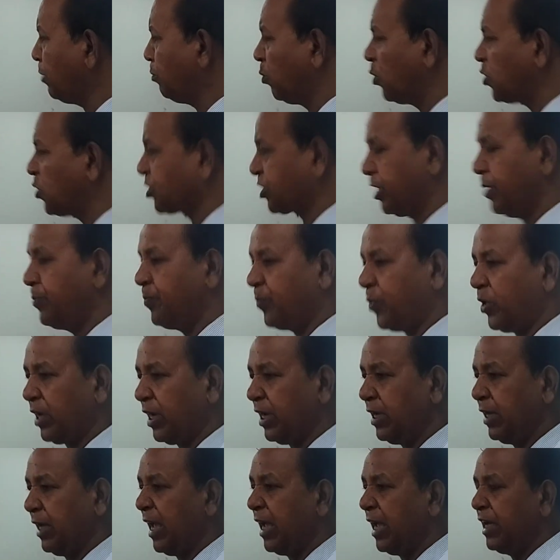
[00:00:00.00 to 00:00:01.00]
most
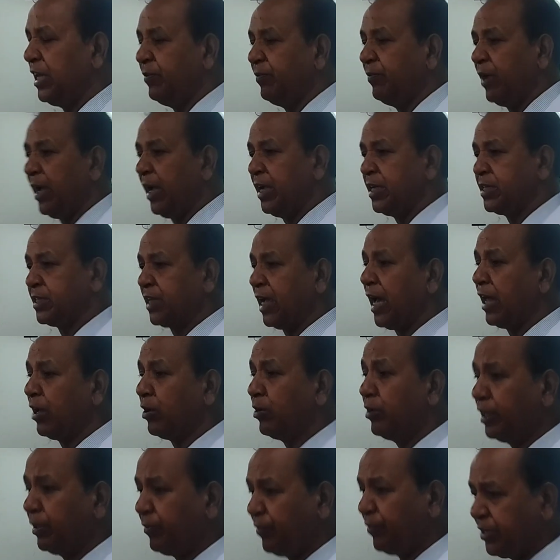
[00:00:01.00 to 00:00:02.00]
important anemia is
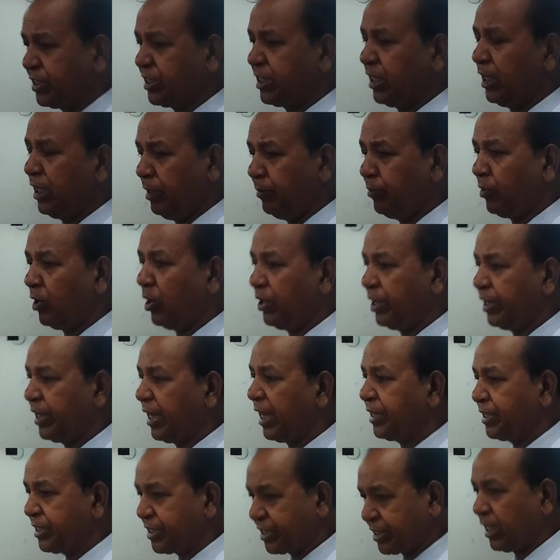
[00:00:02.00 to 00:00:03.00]
iron deficiency anemia. Already
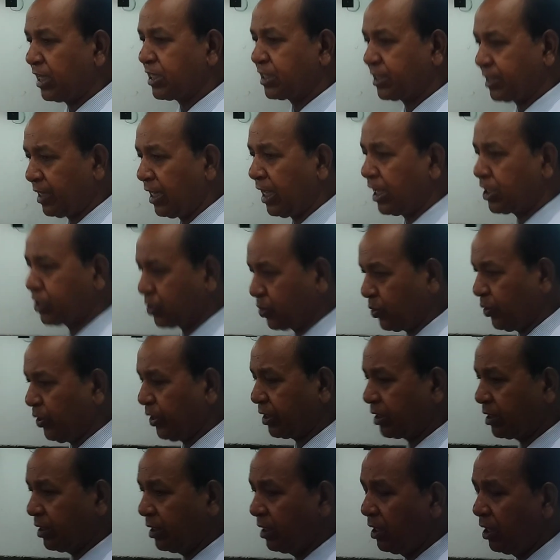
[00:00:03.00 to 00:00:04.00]
I discussed last
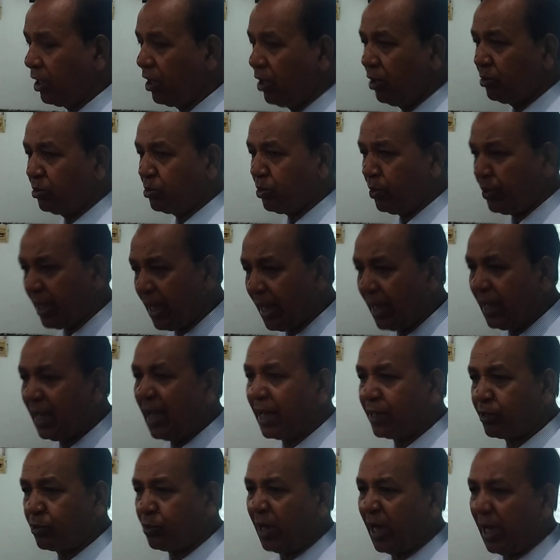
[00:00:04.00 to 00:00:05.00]
week. Today I
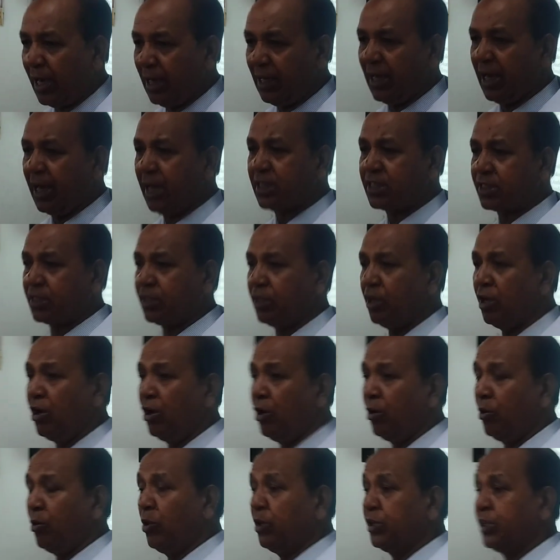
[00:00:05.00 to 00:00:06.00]
like to highlight
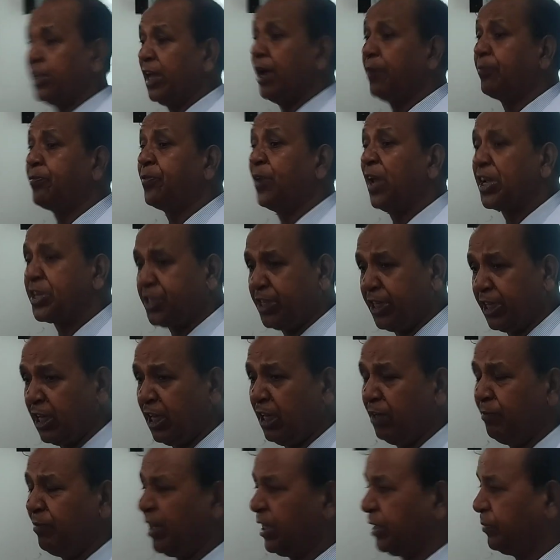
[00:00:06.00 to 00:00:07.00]
with aplastic
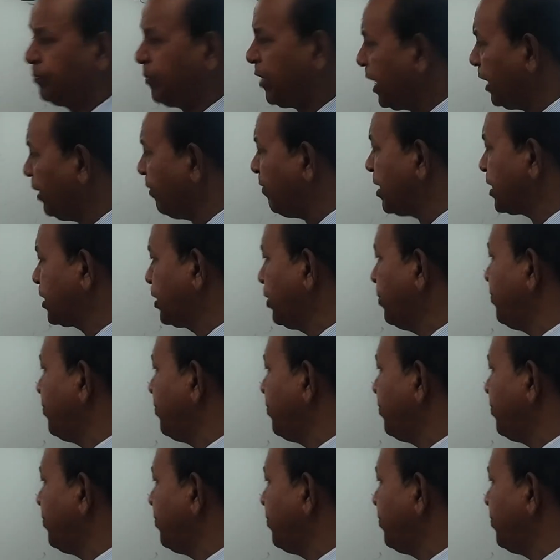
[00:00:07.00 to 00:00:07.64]
anemia. Very much